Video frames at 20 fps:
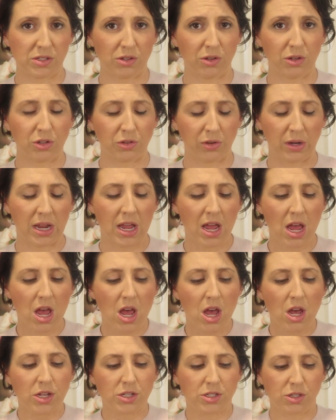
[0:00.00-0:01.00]
surgery.
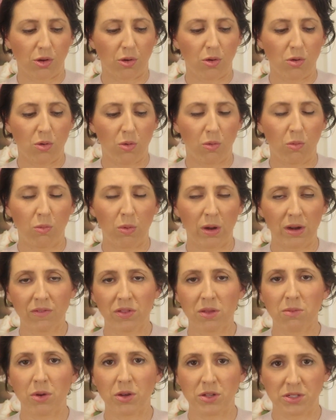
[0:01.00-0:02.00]
So one
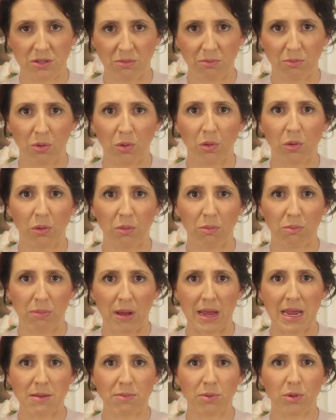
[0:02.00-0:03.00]
of the most important
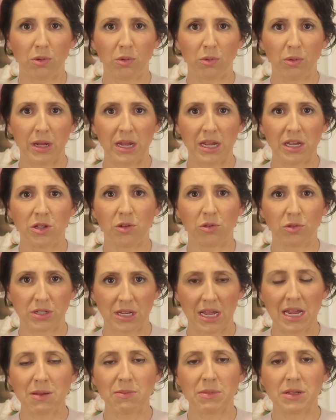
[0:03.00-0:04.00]
people in your
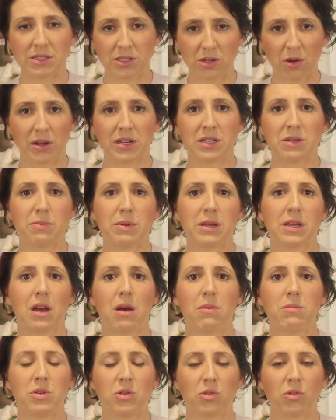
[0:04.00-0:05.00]
team is going to
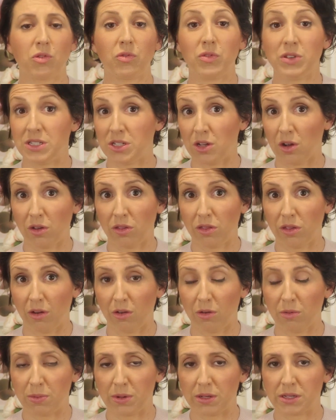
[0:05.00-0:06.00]
become your
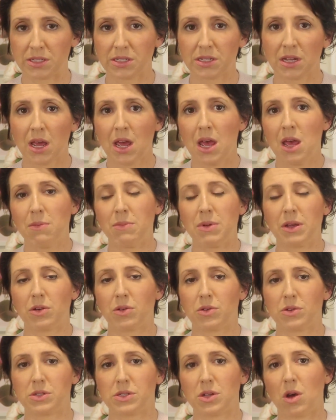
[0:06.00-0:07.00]
physiotherapist,
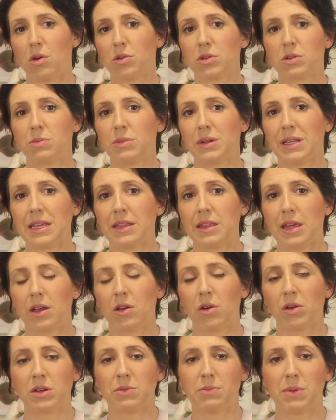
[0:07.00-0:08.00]
because ultimately
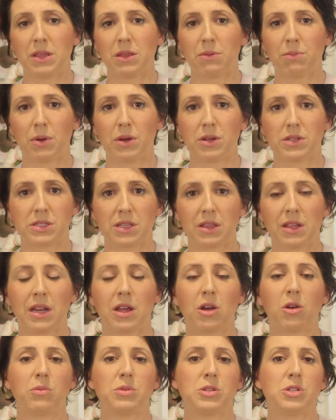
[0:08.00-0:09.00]
they're going to be the person that
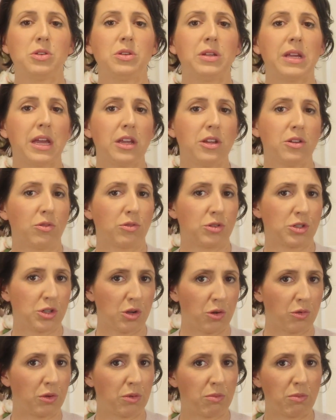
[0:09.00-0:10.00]
helps you get your
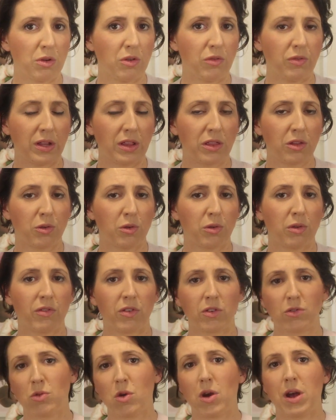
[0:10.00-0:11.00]
shoulder moving through a
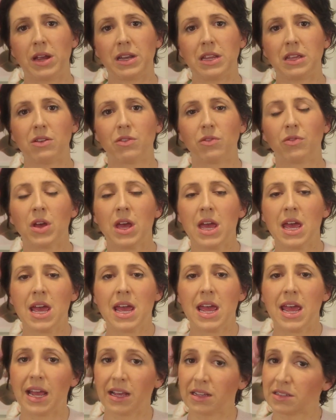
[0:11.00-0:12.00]
variety of
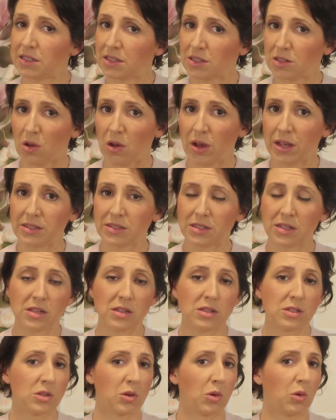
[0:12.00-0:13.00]

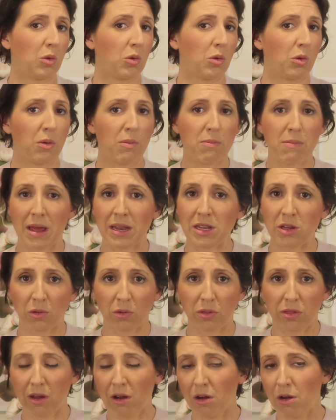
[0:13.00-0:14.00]
exercises or
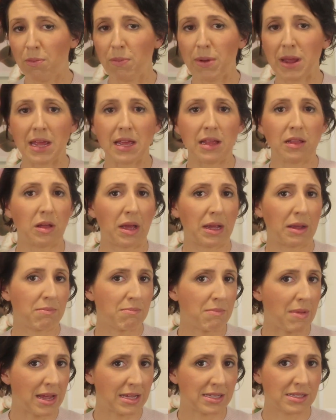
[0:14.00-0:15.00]
manual therapy like
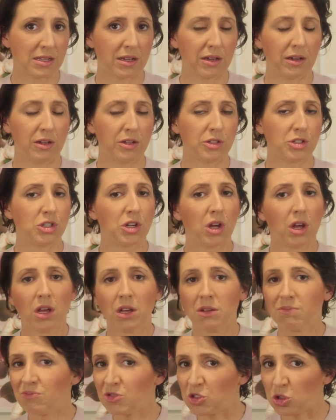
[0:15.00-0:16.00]
massage,
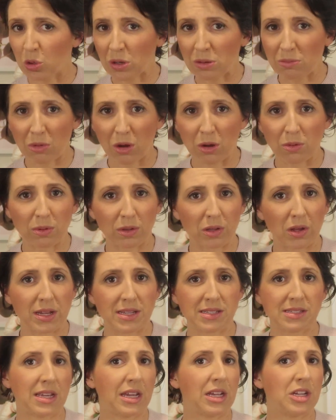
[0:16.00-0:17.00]
joint
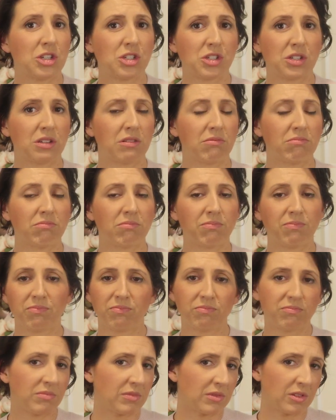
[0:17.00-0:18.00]
mobilization,
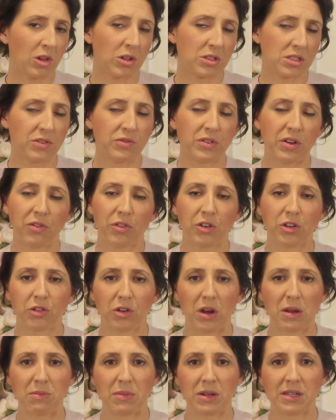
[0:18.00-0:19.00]
lots of different
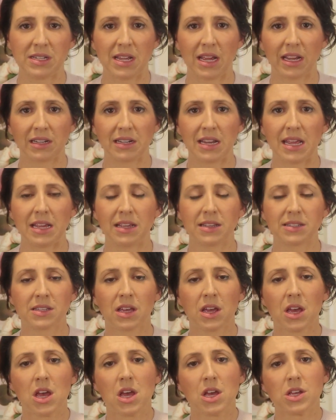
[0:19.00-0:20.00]
treatment techniques.